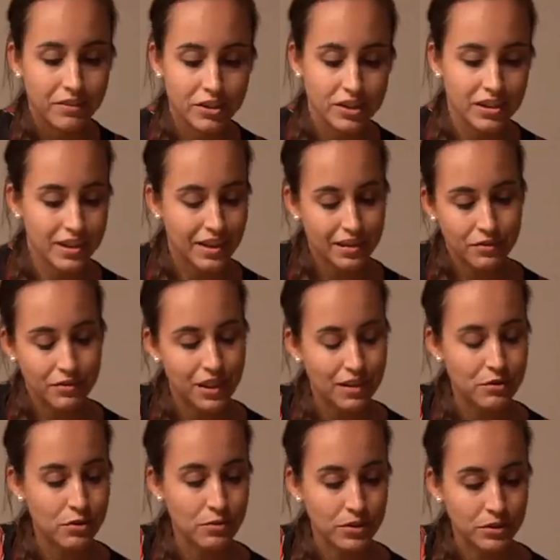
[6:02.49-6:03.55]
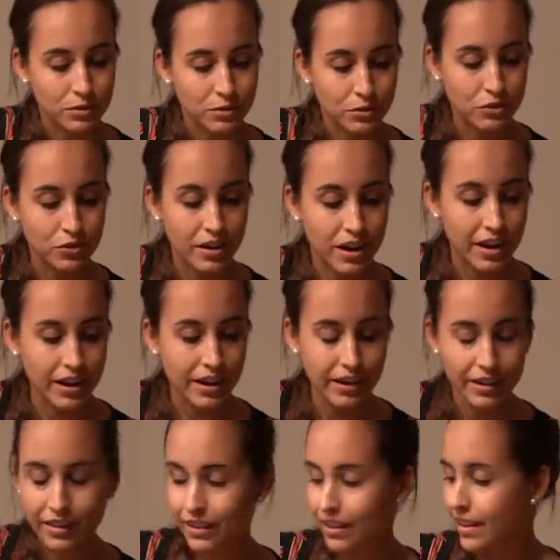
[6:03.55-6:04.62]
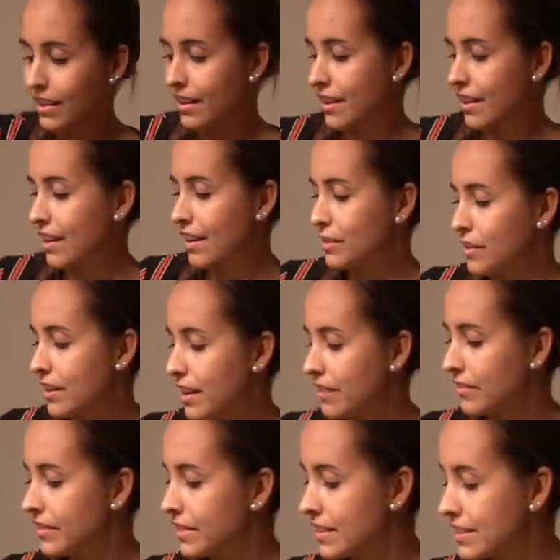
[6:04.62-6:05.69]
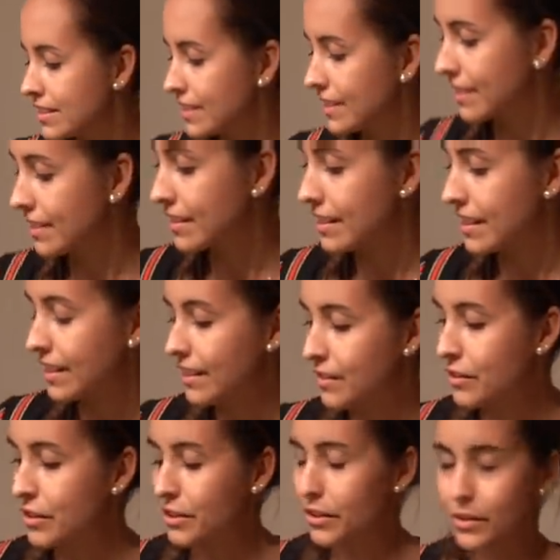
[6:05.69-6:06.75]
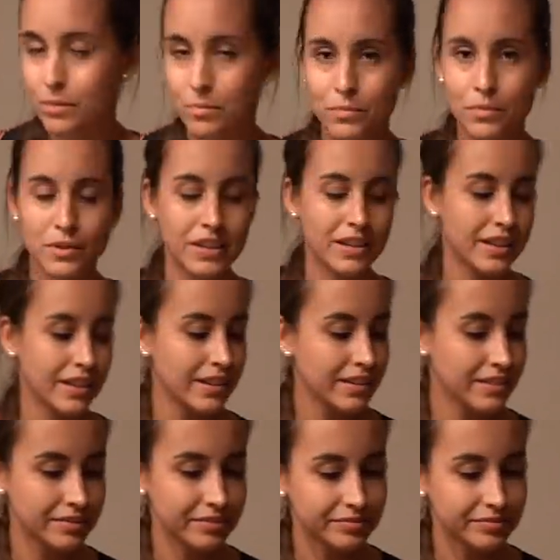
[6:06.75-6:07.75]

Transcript: what, any flavor you want to try and you have this little thing where you can put it in